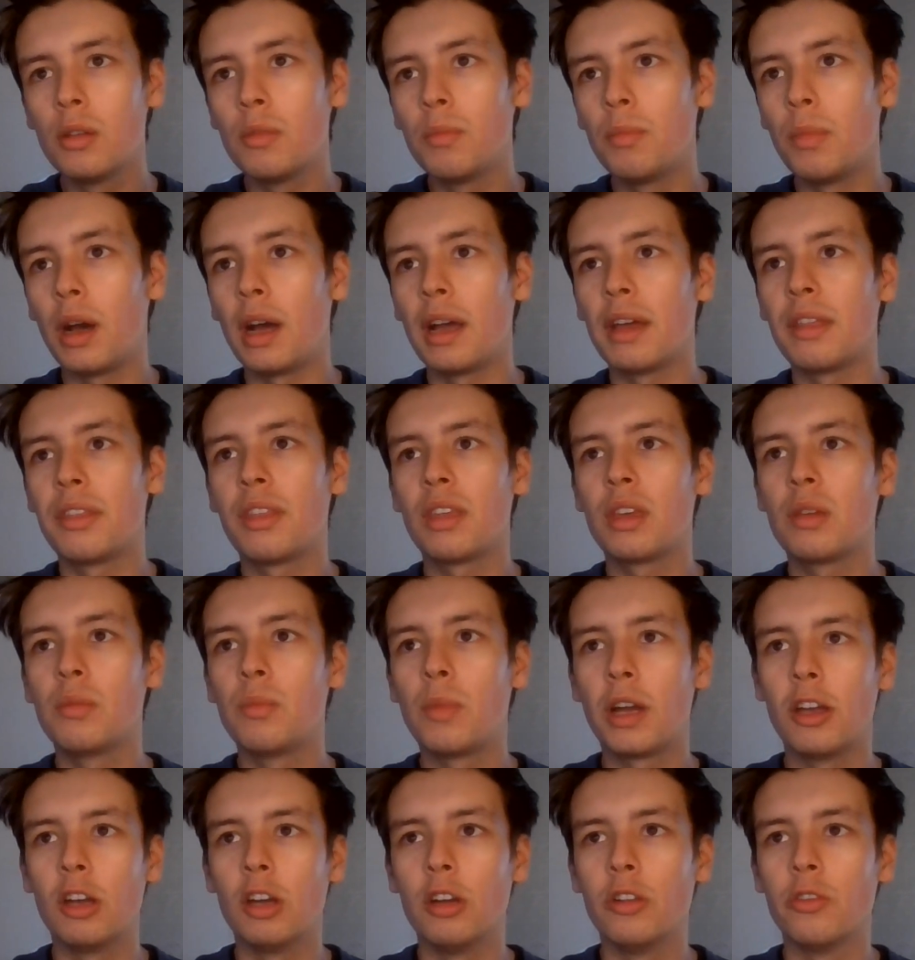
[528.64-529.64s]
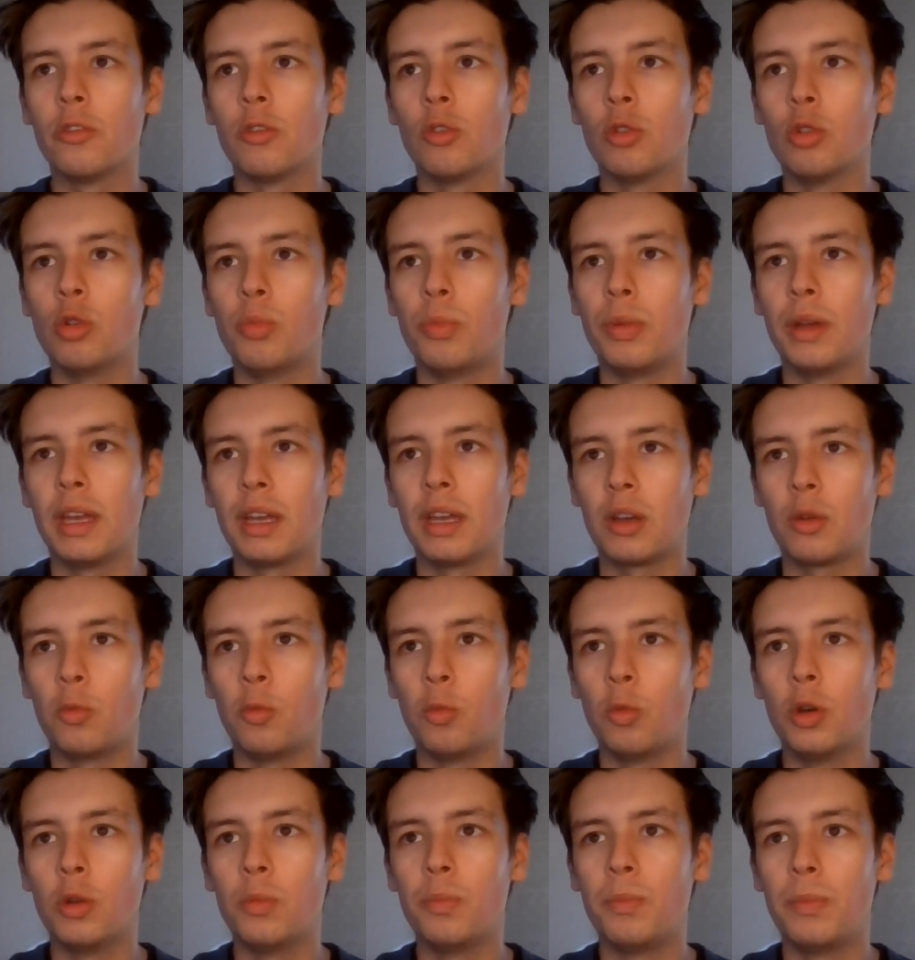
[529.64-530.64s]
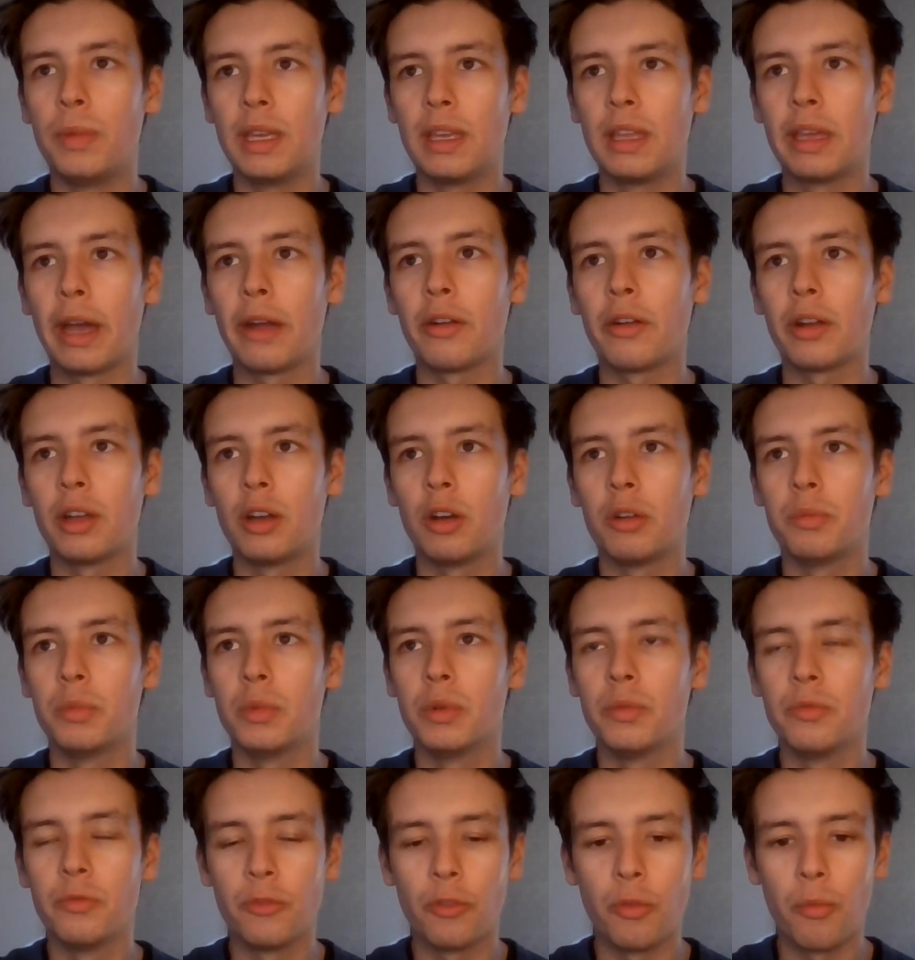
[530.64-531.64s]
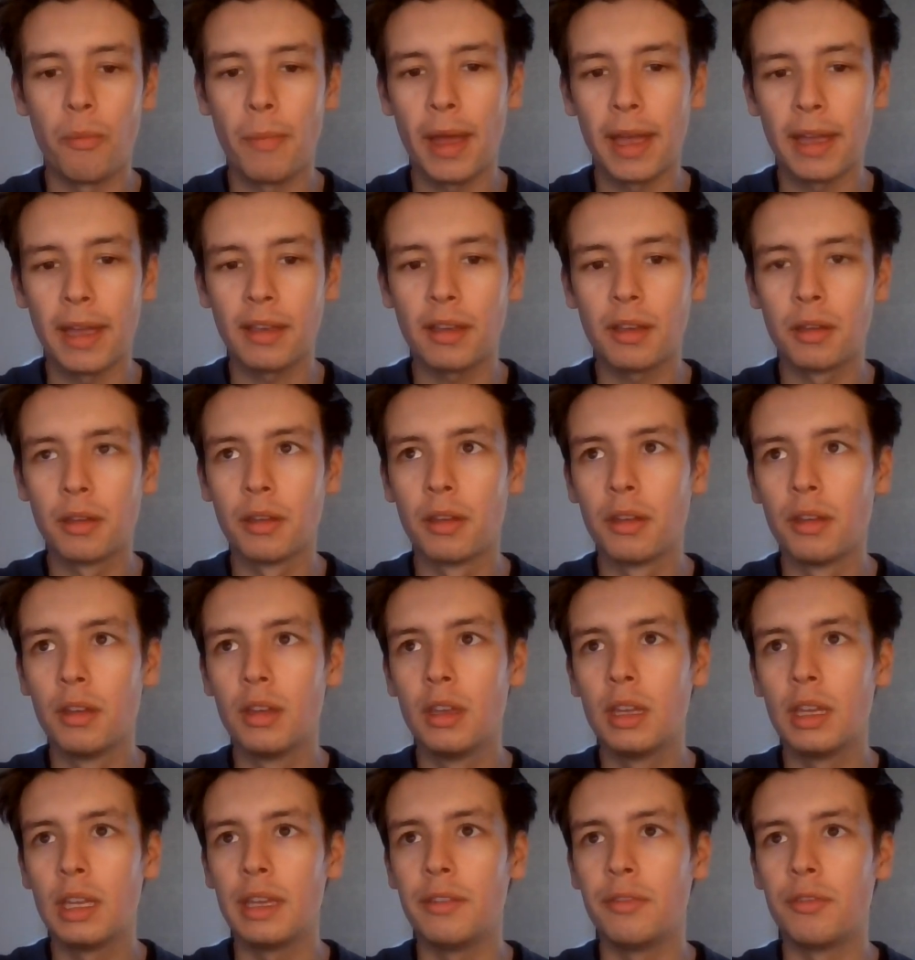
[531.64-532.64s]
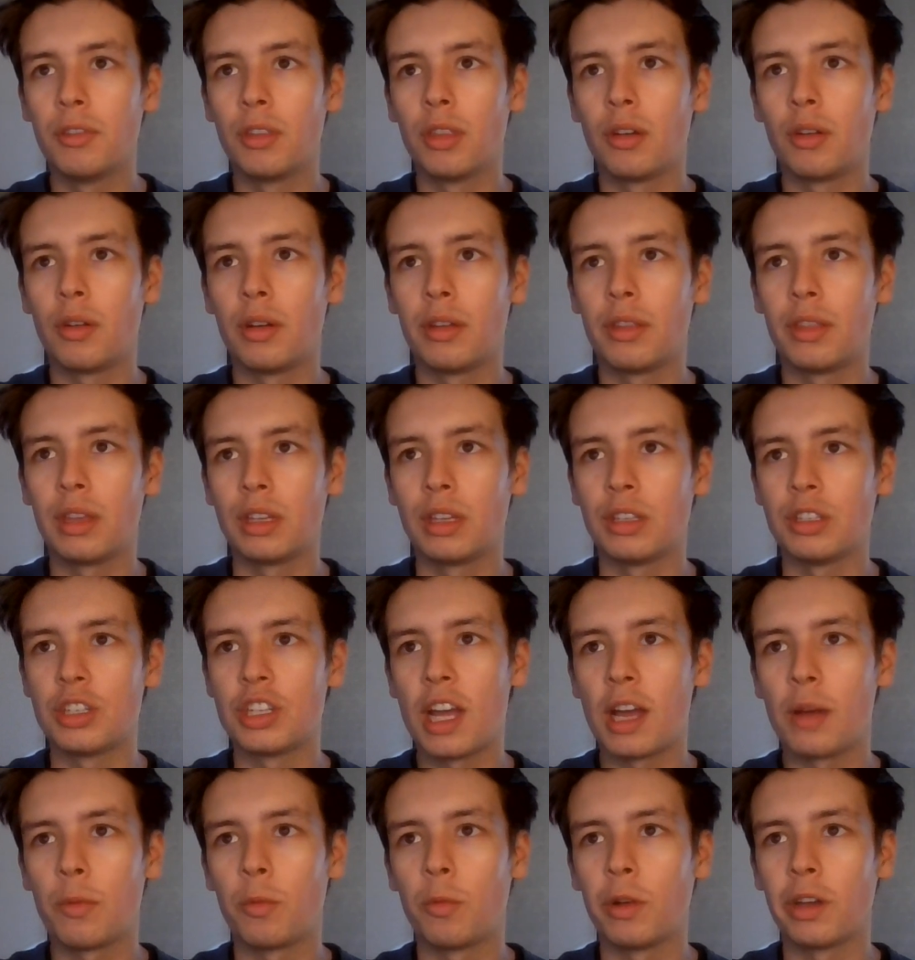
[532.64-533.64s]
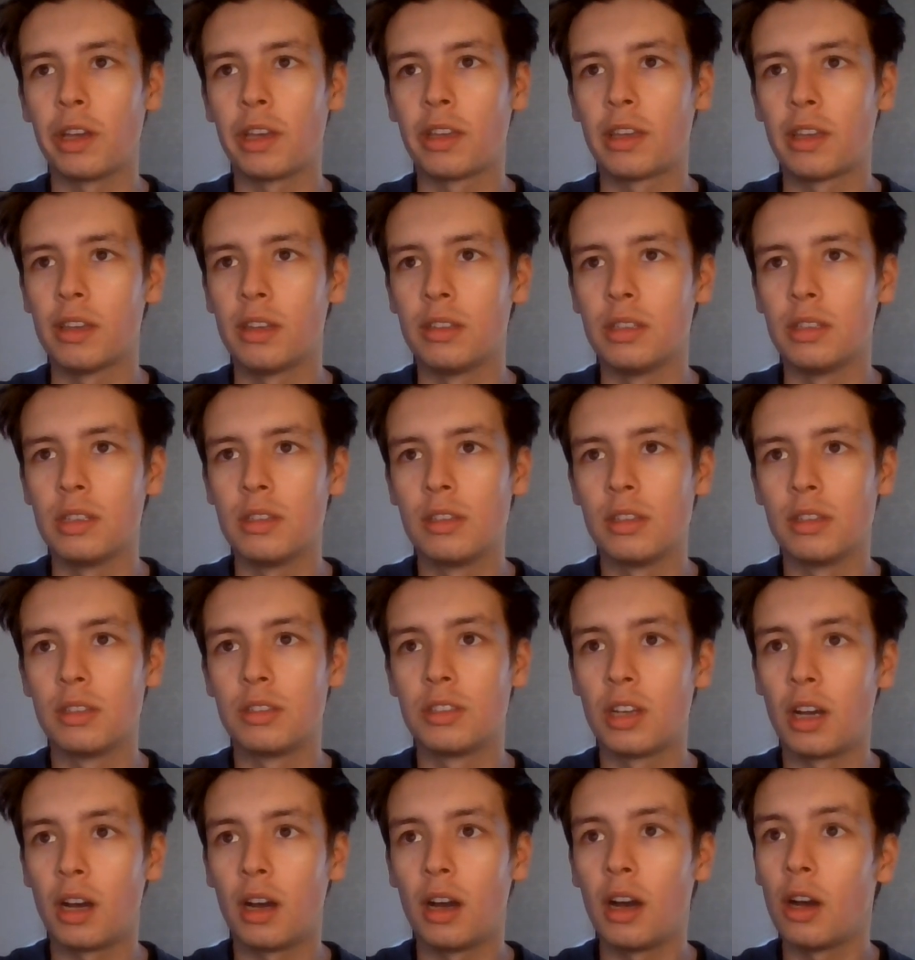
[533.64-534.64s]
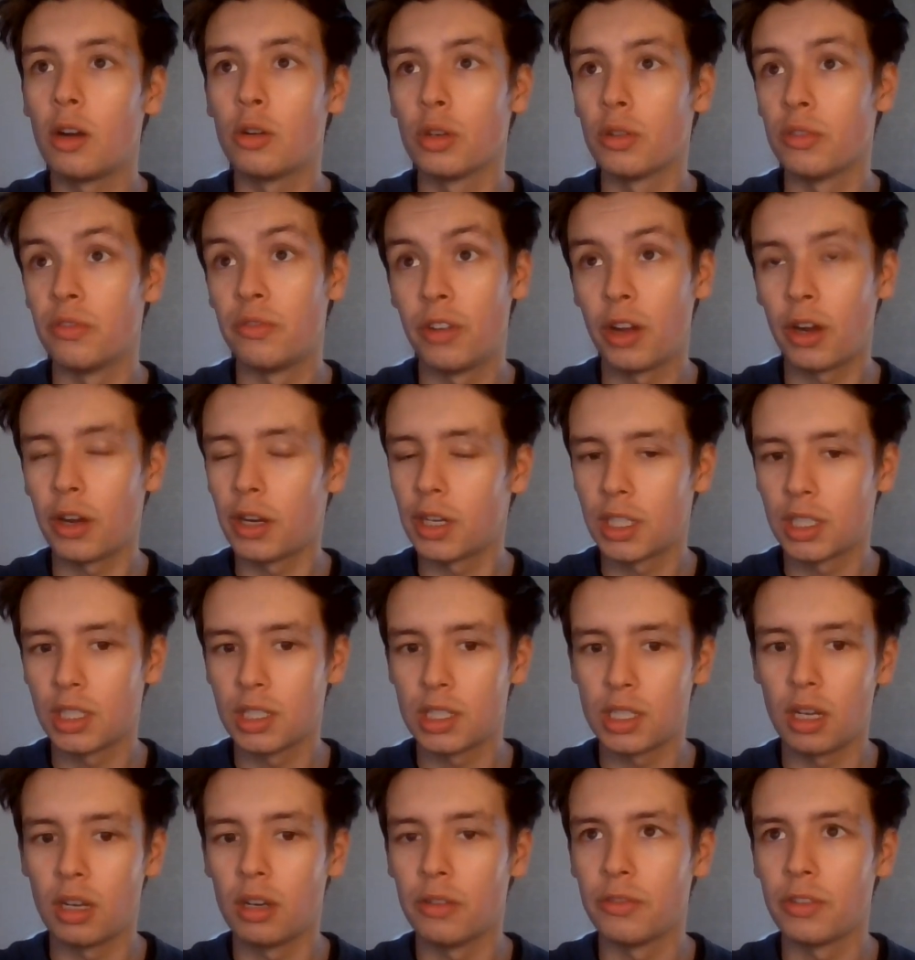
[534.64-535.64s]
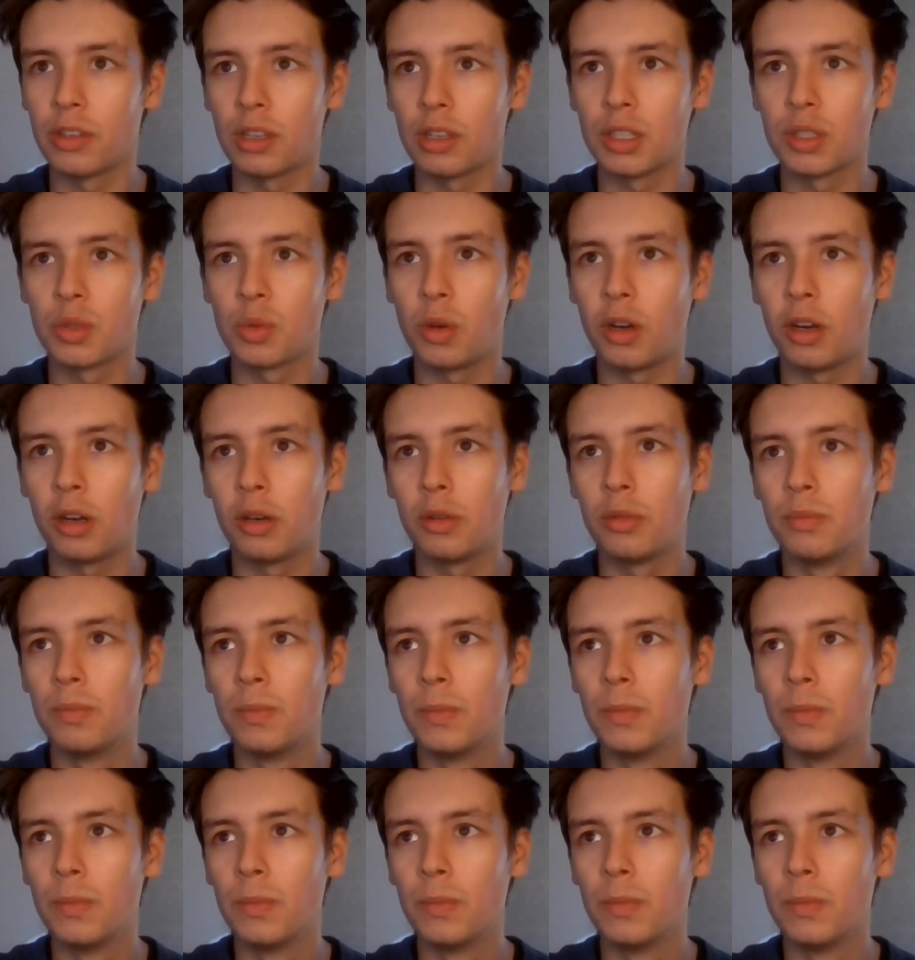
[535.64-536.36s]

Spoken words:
But I think my overall pick would be Gary Oldman for Mank, even though I think Chadwick and Tahar are very deserving as well.